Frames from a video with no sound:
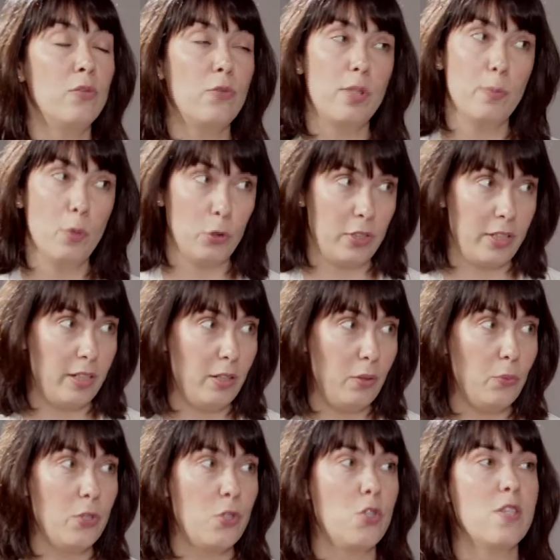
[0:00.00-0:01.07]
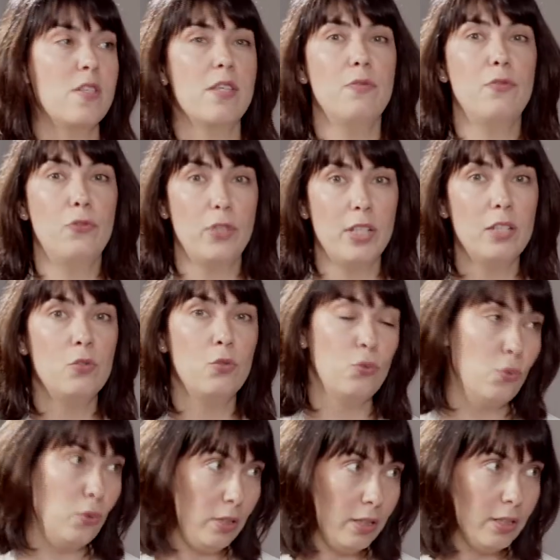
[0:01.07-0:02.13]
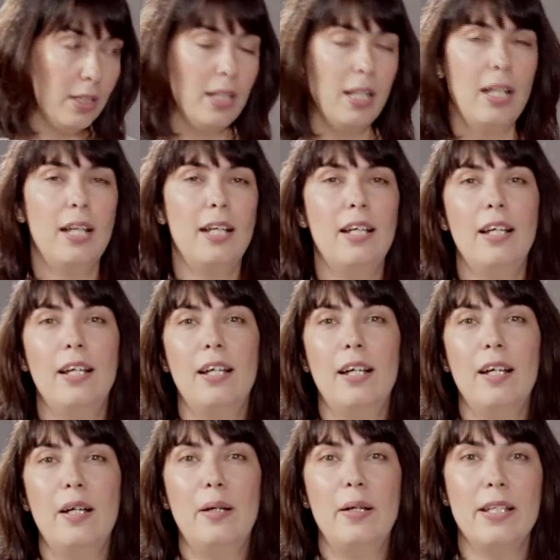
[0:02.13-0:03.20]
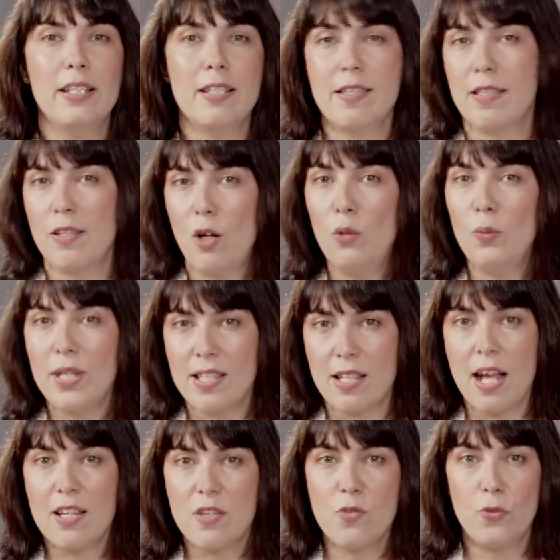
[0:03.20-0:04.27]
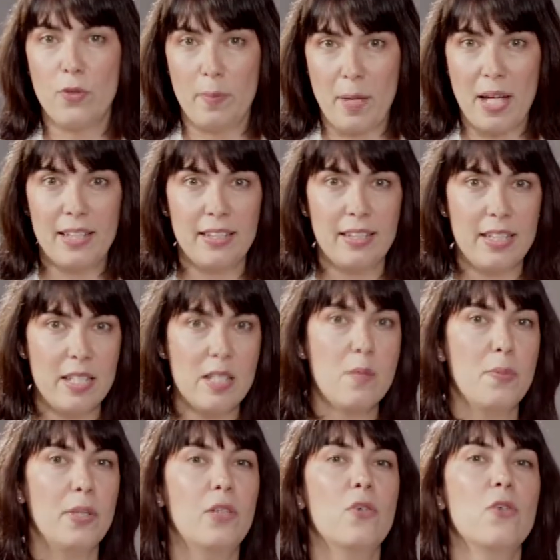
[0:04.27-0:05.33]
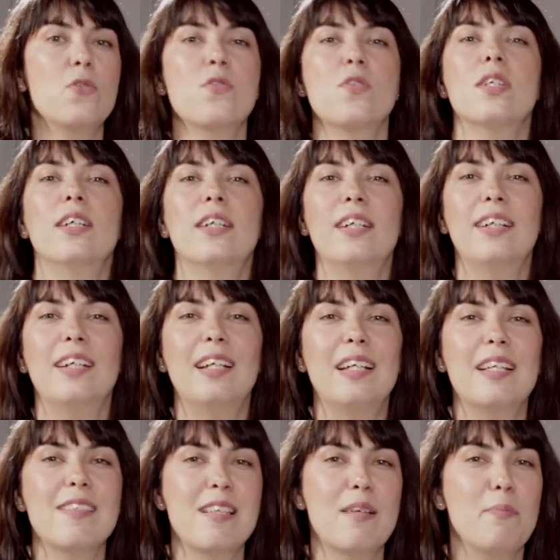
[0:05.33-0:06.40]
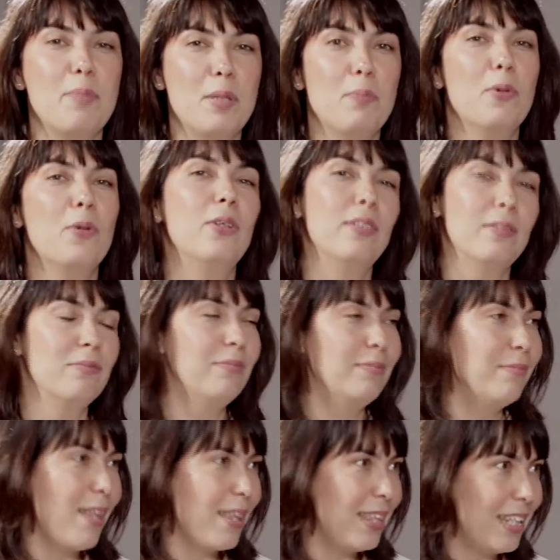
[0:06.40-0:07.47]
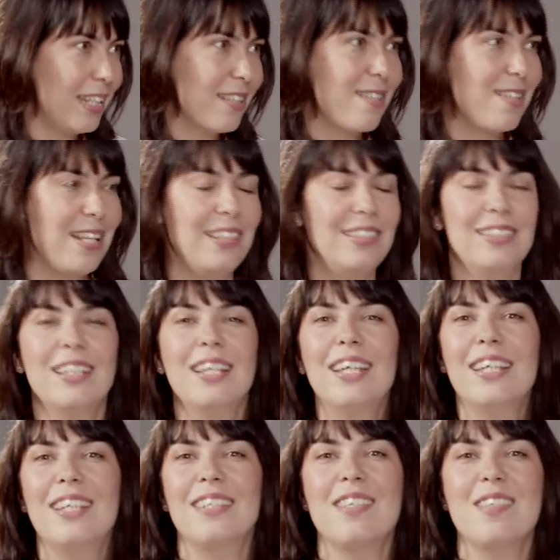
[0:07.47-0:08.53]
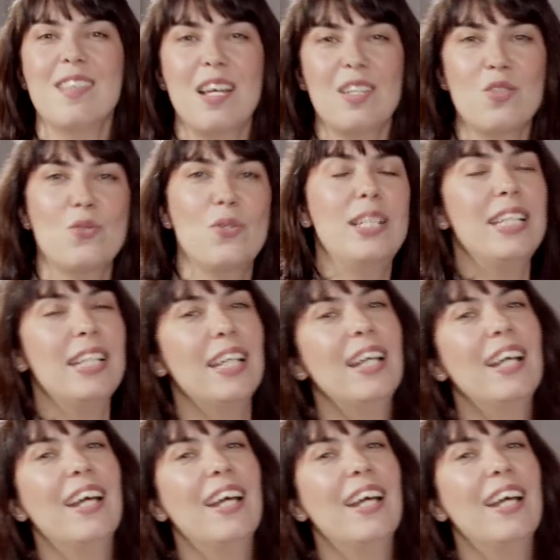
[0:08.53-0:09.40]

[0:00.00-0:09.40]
Remoter, which is a free tool. It's always nice to remind this because some people think that it is actually